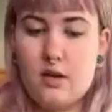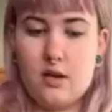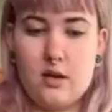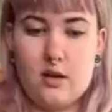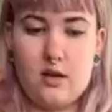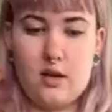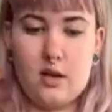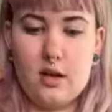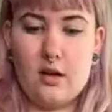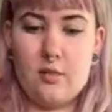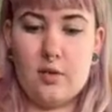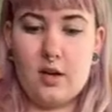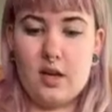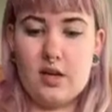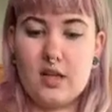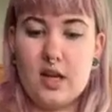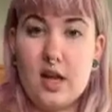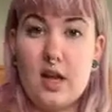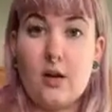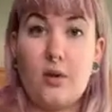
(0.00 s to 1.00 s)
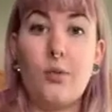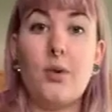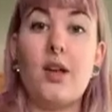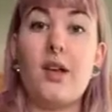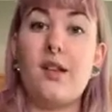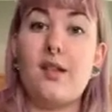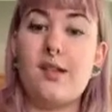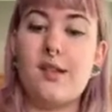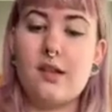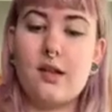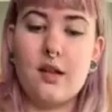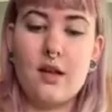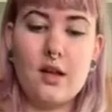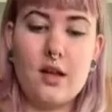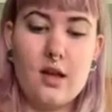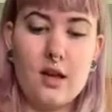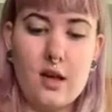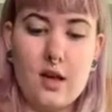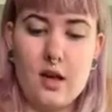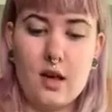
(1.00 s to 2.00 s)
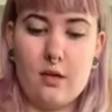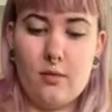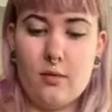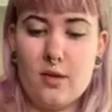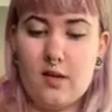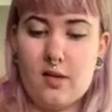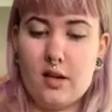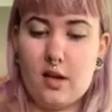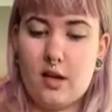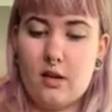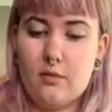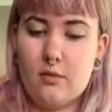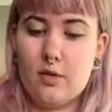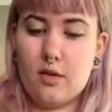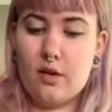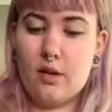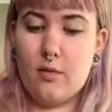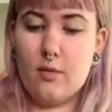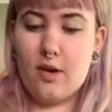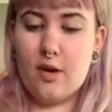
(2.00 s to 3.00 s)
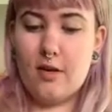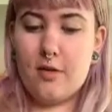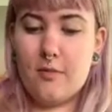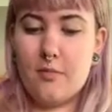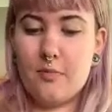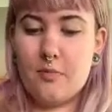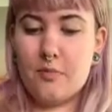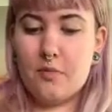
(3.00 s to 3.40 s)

and then I'm gonna take a whisk and whisk it in really well.